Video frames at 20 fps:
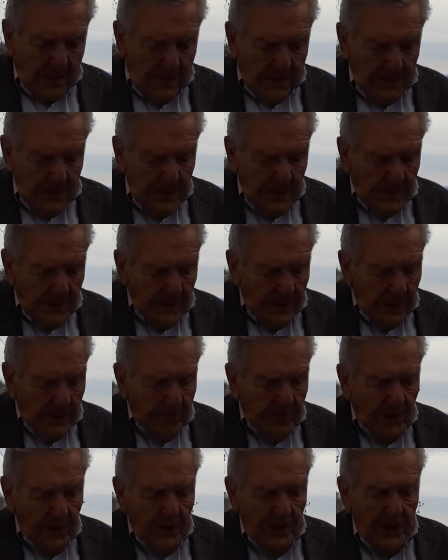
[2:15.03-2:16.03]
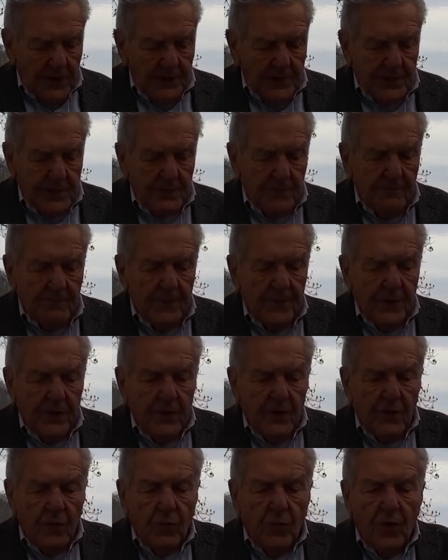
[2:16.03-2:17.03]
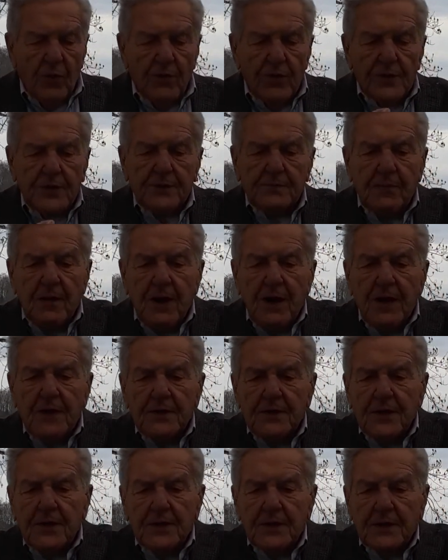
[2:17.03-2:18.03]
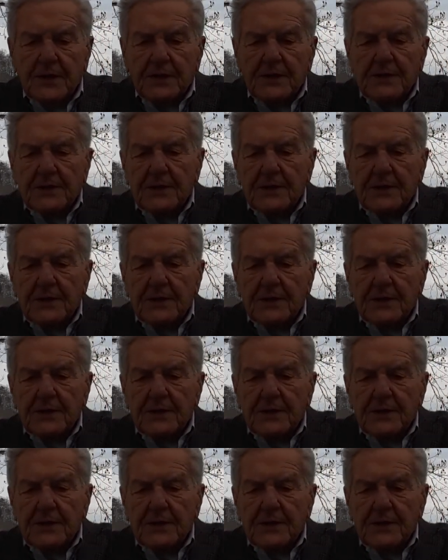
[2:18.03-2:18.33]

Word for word: Then little birds will respond to this.